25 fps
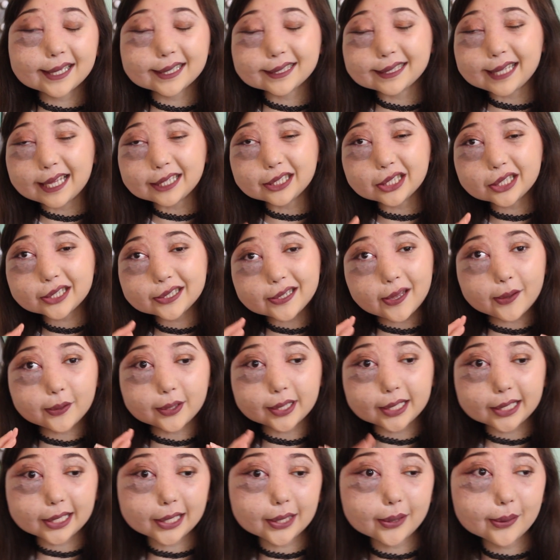because they're just so
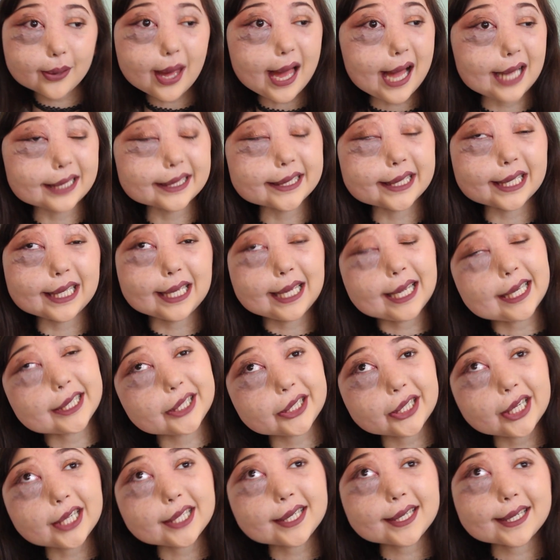cute and
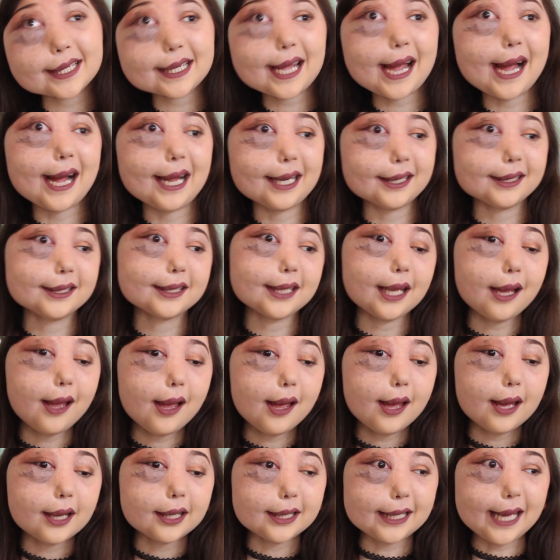delicious, and
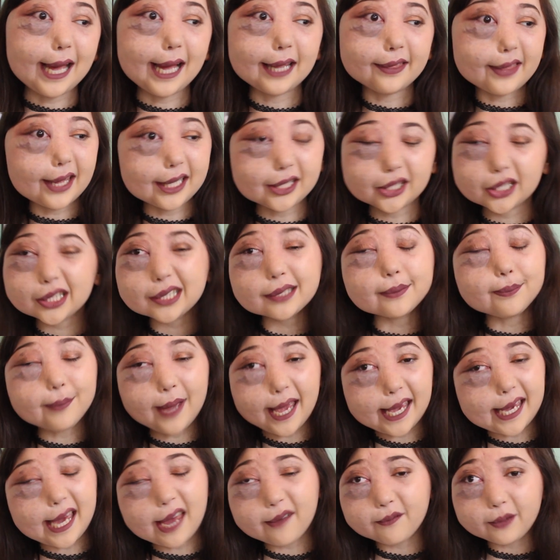yeah, they just
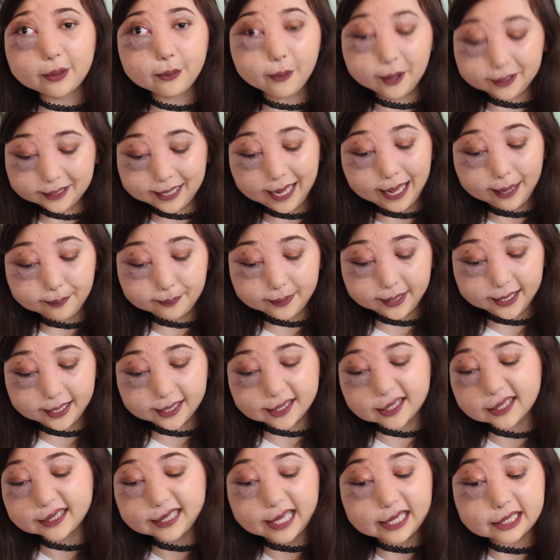make everyone happy
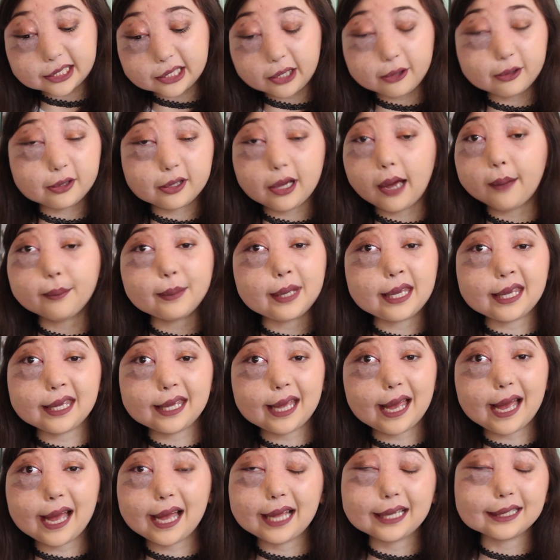because they're so
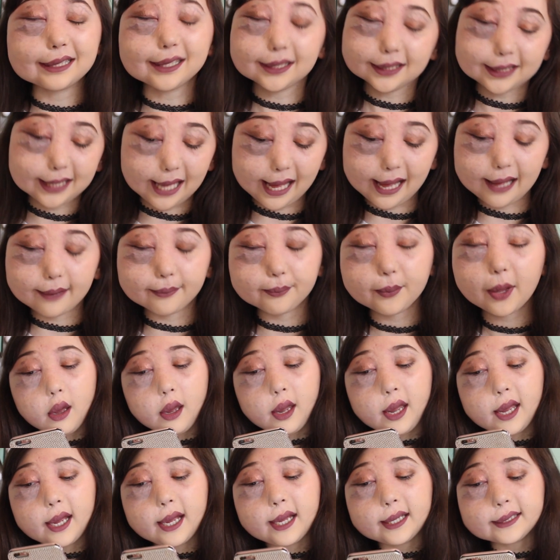yummy, and yeah.
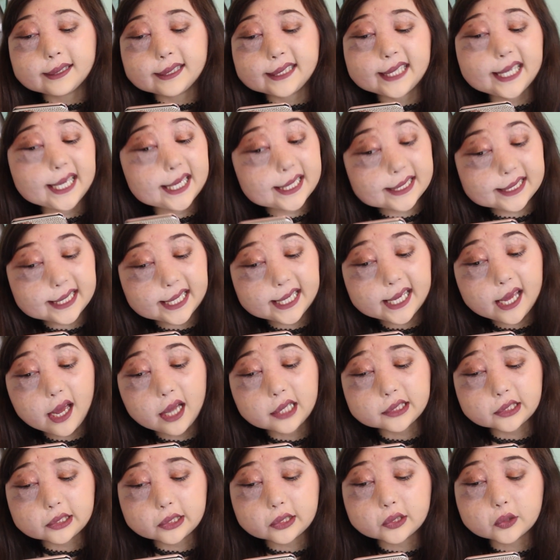
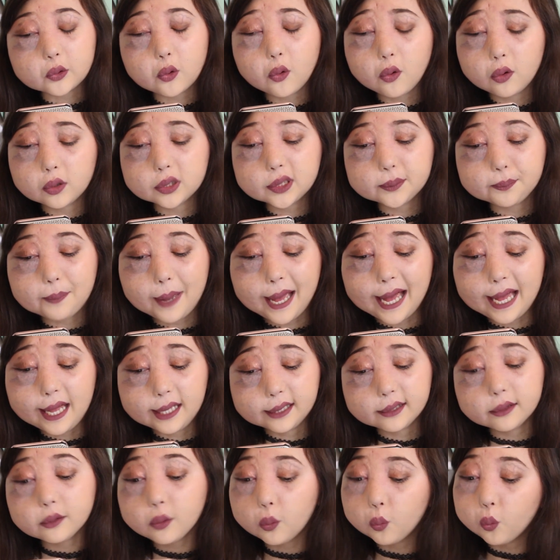
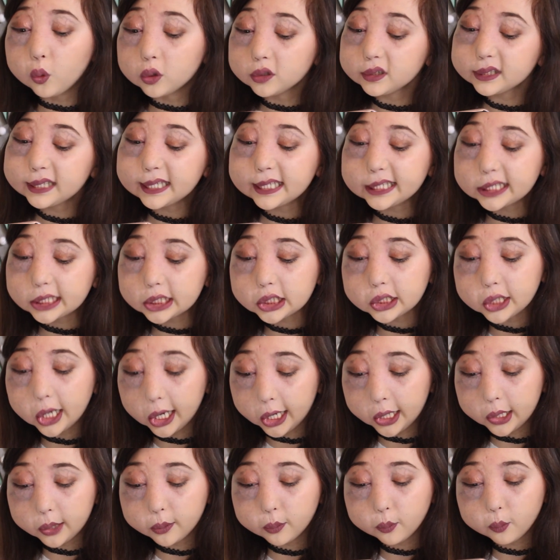DD_span wanted to
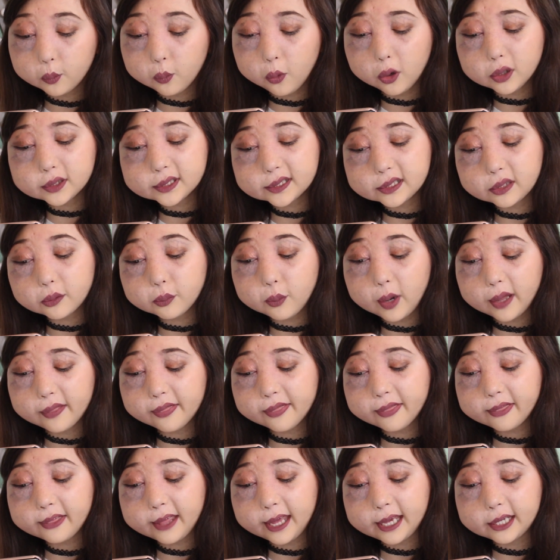know, what's the
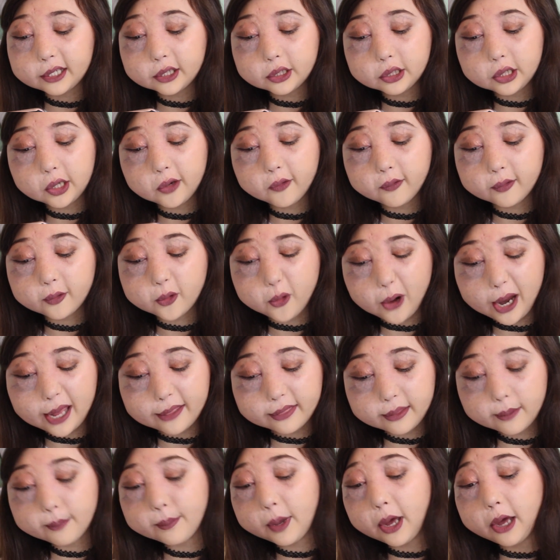one thing you
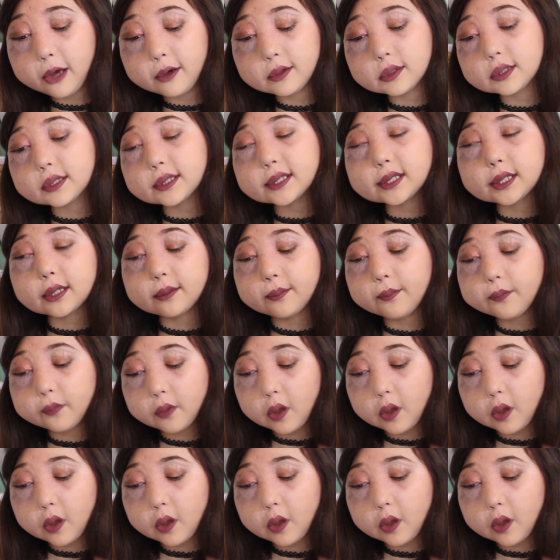regret the most?